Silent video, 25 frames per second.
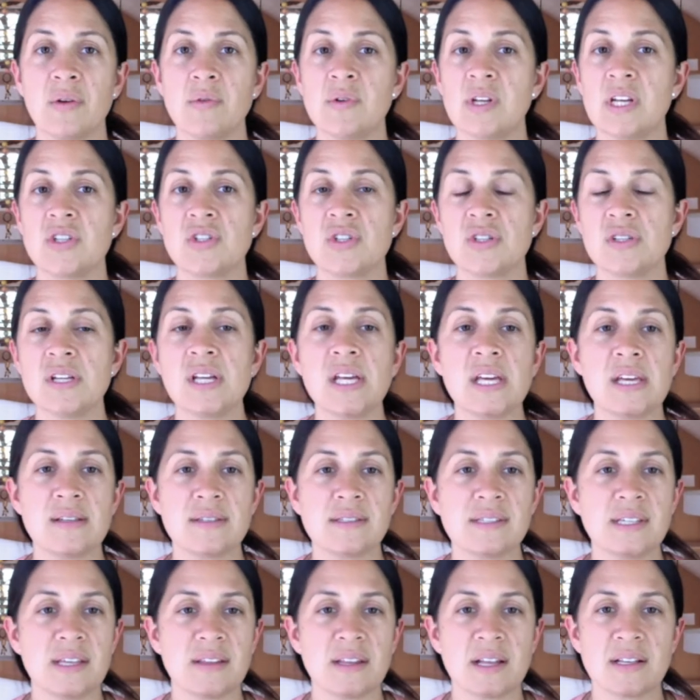foundation to
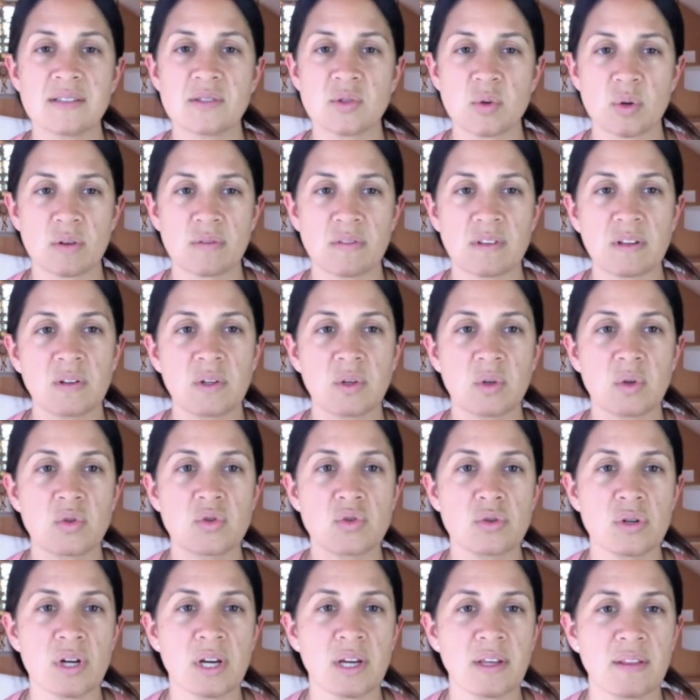EC. That's sort of the little
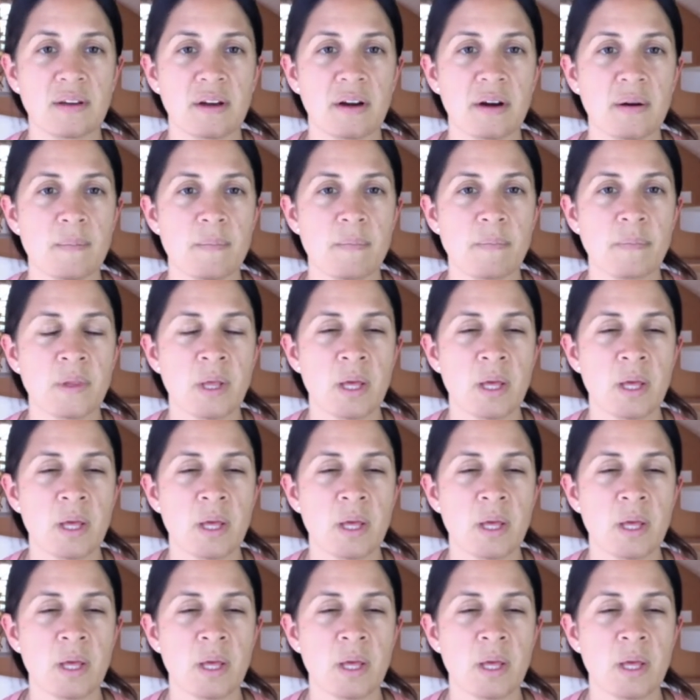trick there.